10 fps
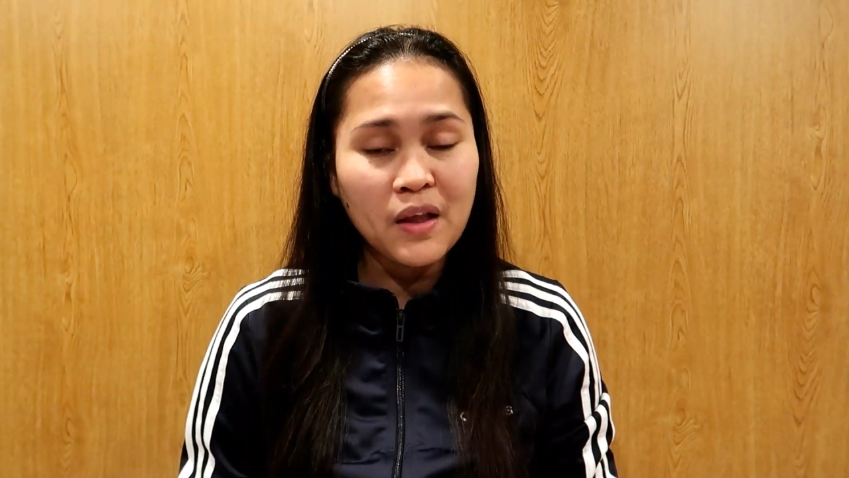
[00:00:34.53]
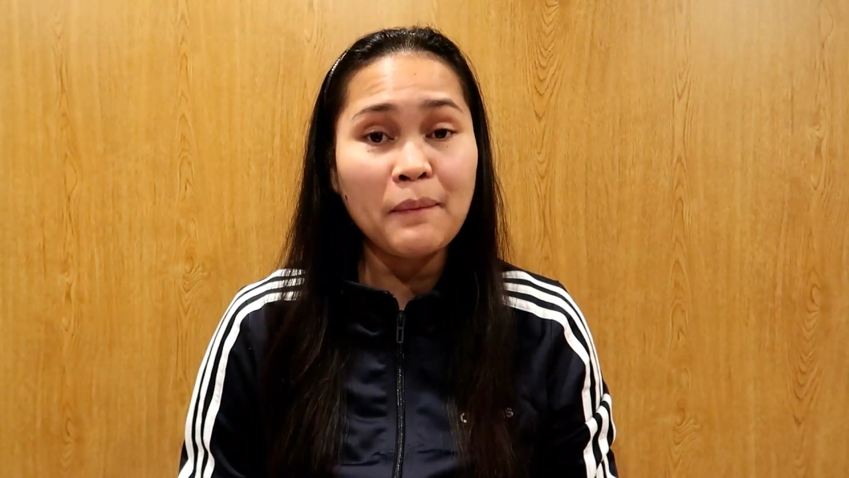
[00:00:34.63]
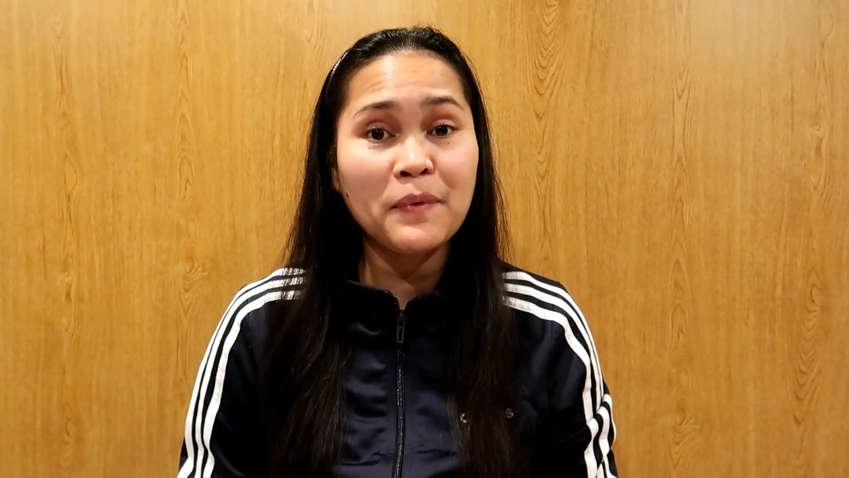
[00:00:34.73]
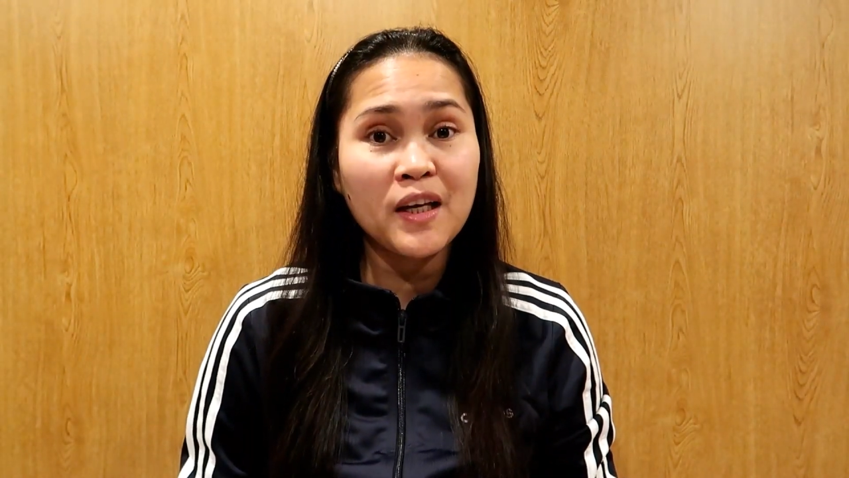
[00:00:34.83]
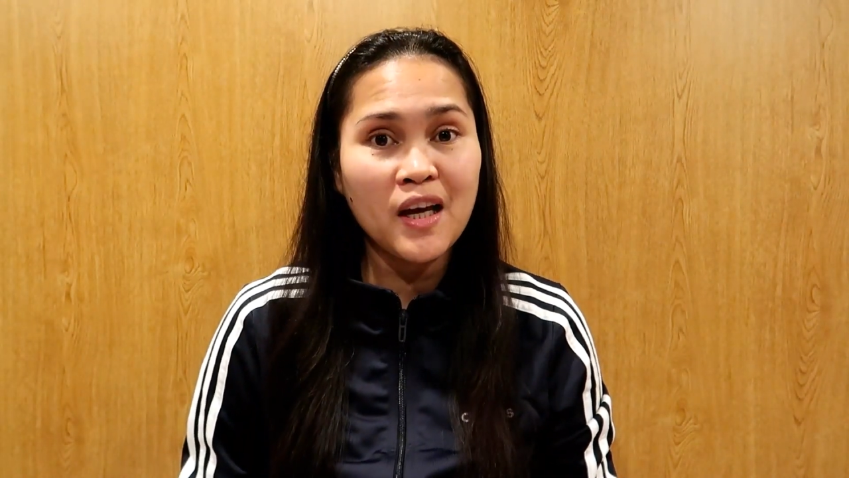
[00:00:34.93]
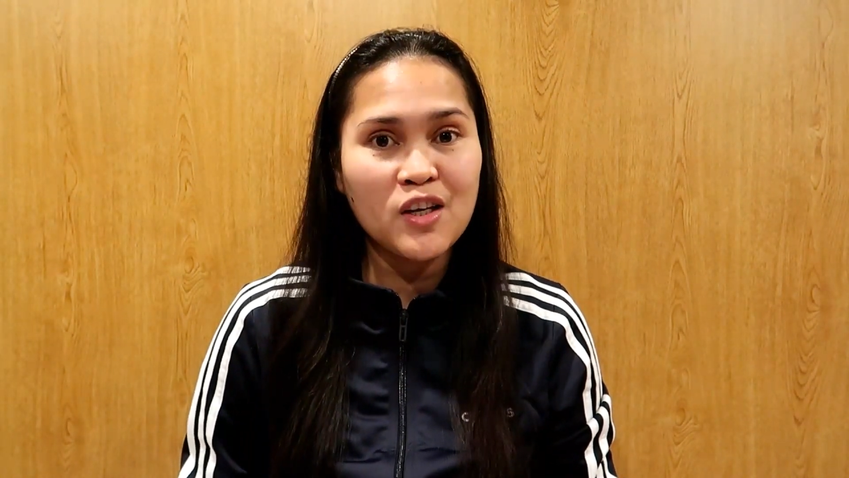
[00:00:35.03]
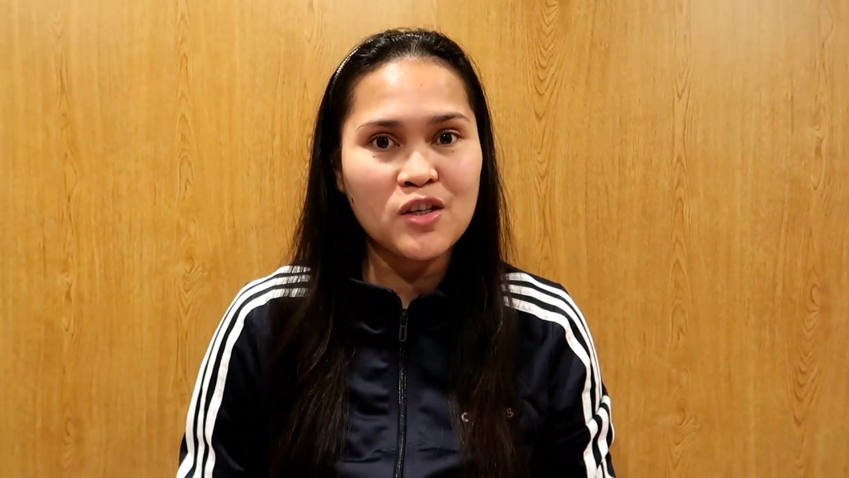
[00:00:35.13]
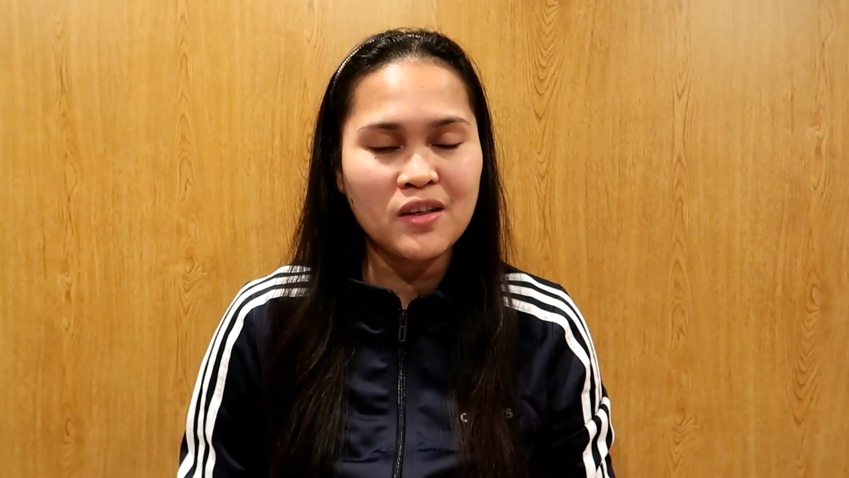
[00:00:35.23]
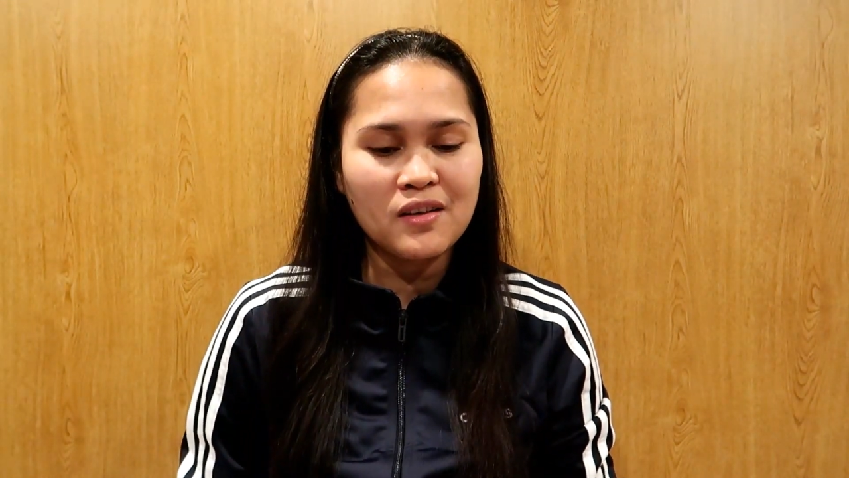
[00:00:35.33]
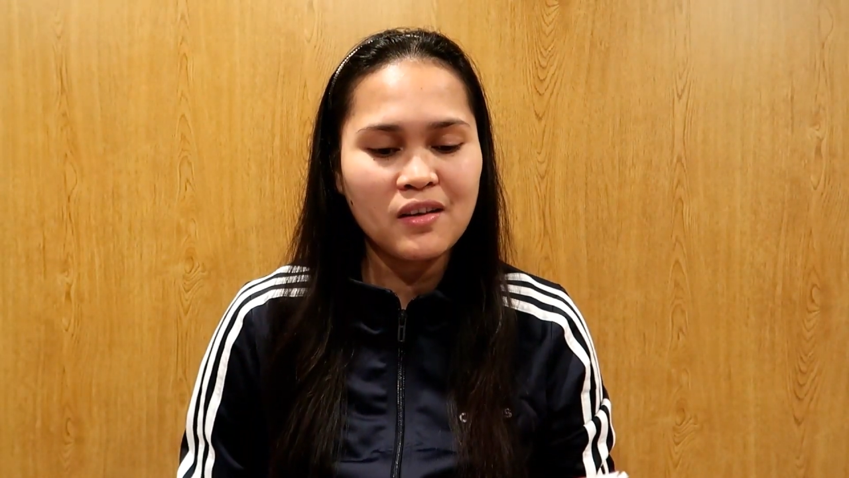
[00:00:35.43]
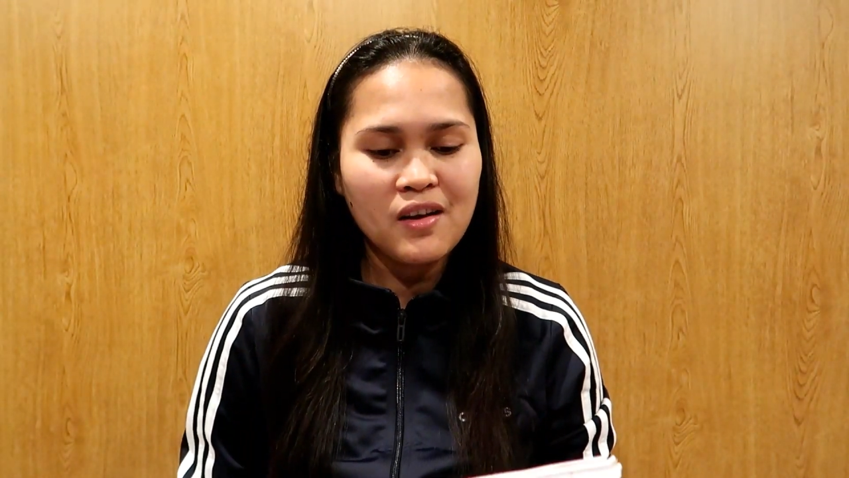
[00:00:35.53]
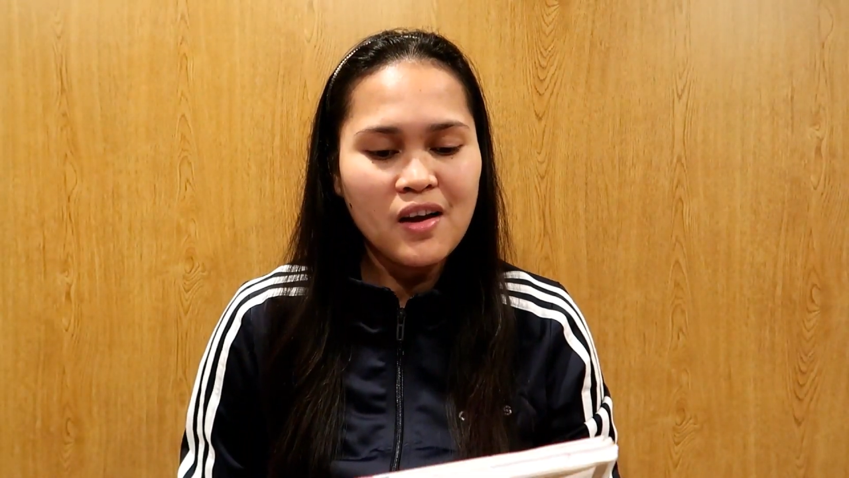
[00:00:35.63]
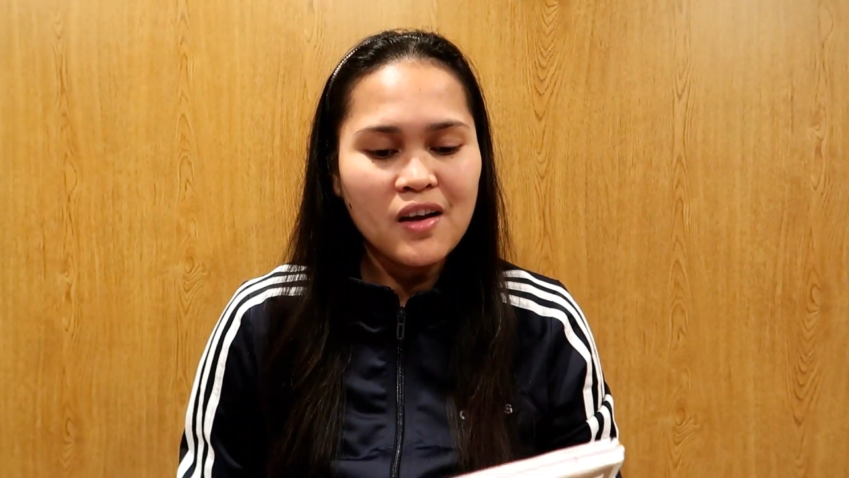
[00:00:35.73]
the application.